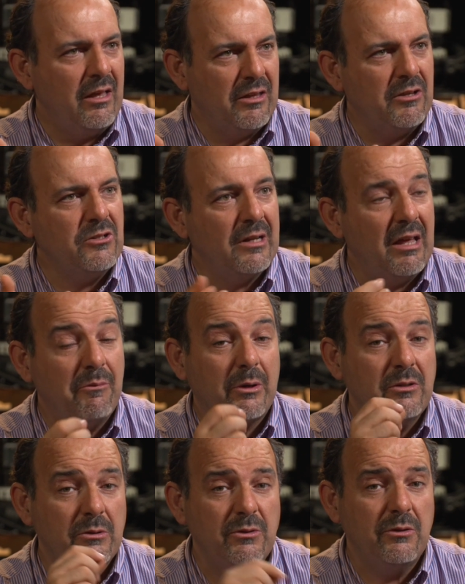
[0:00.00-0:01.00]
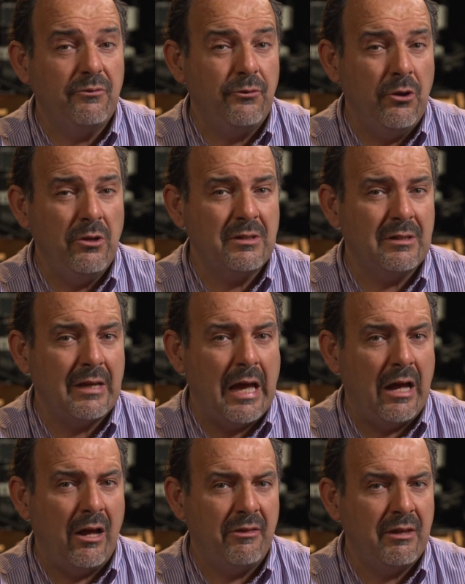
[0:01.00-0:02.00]
They used to love it because it was the first,
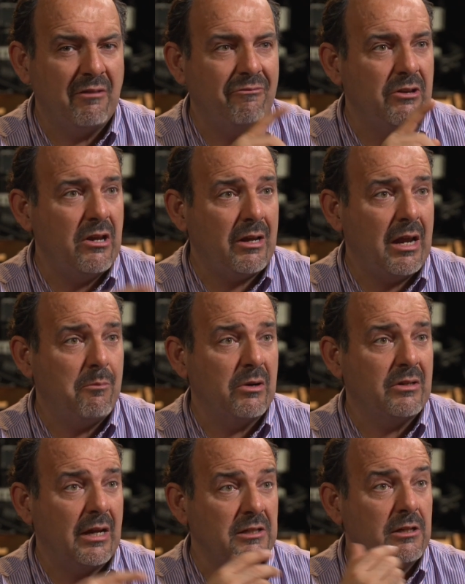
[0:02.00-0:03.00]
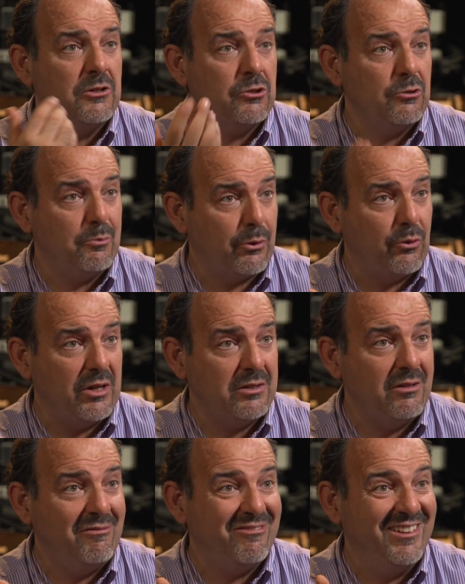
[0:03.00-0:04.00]
I think, video camera to actually shoot
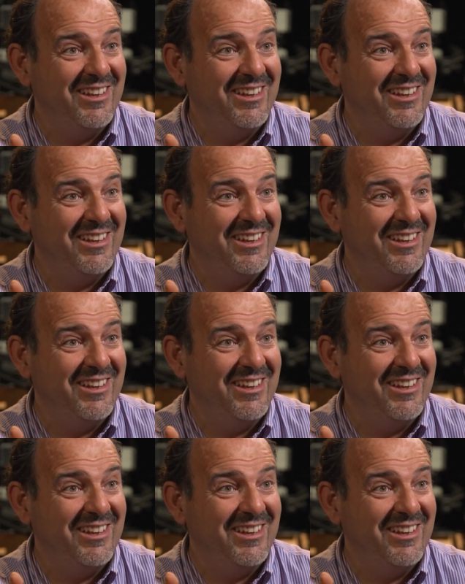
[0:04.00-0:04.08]
progressive.